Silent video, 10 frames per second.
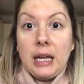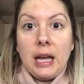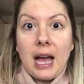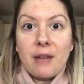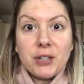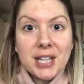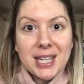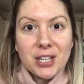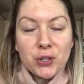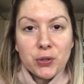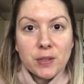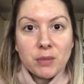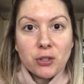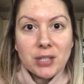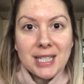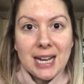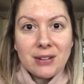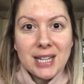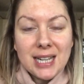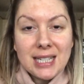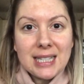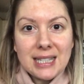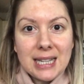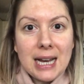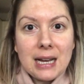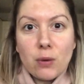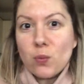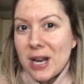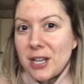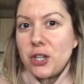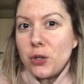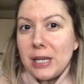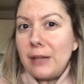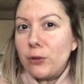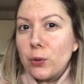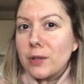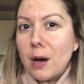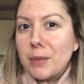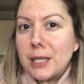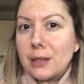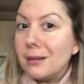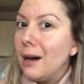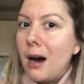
Have you taken your Christmas tree down yet? Is that, when do you leave yours up till?